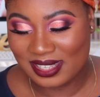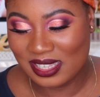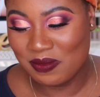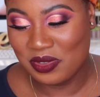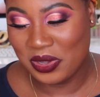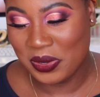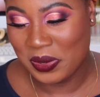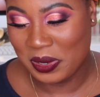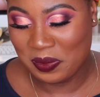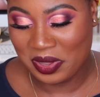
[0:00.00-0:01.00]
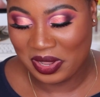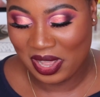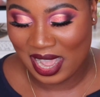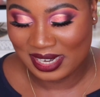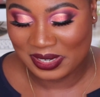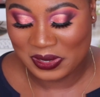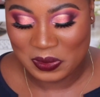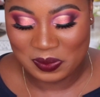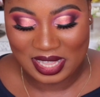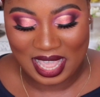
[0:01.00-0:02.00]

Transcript: some new Huda beauty items,